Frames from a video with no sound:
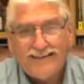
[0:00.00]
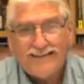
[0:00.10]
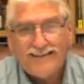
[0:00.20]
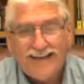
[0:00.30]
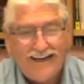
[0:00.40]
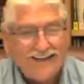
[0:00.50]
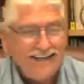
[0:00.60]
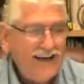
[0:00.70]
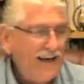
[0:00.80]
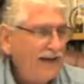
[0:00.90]
these things.
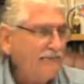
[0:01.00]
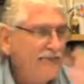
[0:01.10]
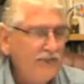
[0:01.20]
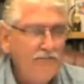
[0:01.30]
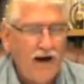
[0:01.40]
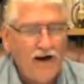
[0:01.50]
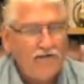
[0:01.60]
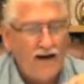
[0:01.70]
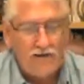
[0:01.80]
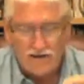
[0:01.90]
Epstein-Barr
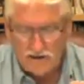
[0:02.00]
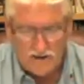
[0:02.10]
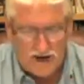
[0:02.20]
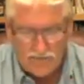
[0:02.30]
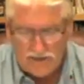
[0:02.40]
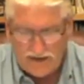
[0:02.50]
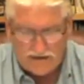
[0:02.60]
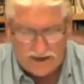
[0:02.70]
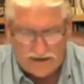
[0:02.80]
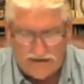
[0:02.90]
virus, crap like
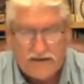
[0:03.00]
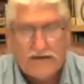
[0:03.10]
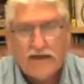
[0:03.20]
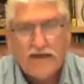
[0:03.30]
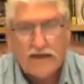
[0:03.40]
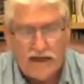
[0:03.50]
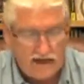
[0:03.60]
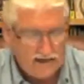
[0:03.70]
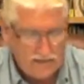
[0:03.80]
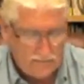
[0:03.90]
that, it's easy to get
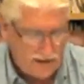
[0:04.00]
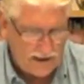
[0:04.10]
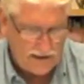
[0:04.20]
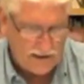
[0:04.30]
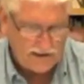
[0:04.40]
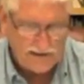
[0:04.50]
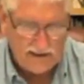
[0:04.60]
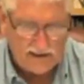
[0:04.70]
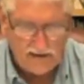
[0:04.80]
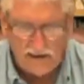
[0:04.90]
out of the body. That's
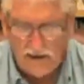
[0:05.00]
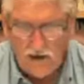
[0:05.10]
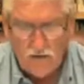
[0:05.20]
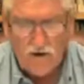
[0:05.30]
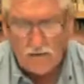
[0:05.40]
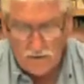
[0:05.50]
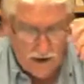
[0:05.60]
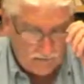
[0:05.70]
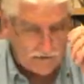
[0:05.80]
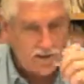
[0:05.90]
nothing. Real
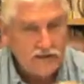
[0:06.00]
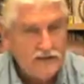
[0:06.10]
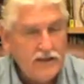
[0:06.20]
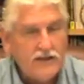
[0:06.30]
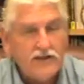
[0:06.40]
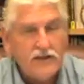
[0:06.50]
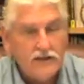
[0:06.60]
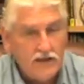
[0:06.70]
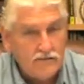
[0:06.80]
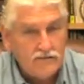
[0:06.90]
problems exist in
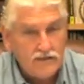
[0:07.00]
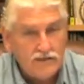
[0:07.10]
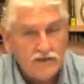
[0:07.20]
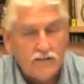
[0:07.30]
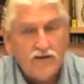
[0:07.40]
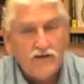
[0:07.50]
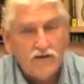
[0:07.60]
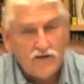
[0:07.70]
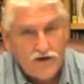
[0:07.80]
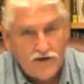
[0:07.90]
the lymph system, in
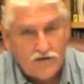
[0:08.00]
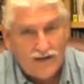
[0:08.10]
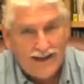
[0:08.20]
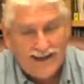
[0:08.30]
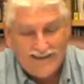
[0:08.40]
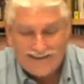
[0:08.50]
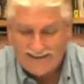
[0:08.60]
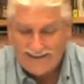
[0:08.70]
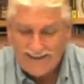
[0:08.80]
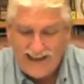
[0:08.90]
the adrenal
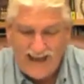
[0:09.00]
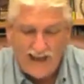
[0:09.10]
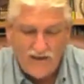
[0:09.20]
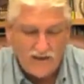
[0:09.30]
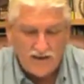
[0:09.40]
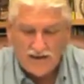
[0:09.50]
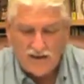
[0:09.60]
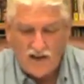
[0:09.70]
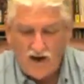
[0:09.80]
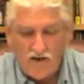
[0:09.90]
glands, and you can
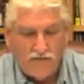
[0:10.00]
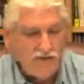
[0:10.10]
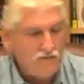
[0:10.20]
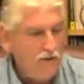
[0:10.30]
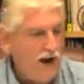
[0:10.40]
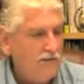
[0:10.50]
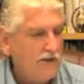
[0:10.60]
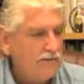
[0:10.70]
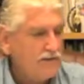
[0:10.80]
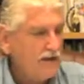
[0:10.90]
see all these
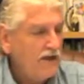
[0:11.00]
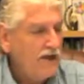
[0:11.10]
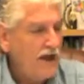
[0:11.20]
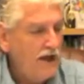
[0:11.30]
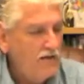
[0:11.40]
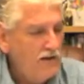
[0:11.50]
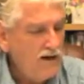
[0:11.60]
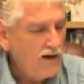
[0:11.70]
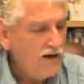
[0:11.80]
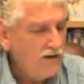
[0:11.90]
problems. I
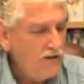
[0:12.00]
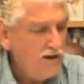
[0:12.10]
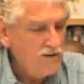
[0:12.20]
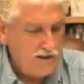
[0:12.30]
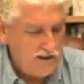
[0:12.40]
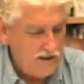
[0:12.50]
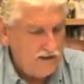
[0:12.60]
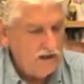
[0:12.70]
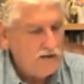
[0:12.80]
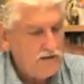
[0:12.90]
want to link one thing
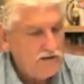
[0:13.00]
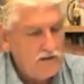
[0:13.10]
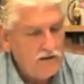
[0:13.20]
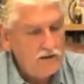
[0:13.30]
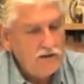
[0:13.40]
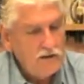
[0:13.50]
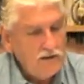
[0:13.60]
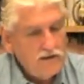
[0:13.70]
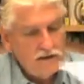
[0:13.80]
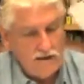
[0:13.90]
here too.
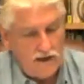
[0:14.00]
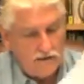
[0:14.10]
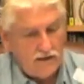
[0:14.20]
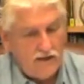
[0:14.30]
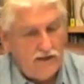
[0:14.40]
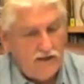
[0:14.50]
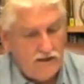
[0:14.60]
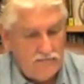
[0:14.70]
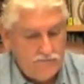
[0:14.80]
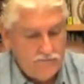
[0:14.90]
This other
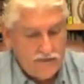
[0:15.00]
lady,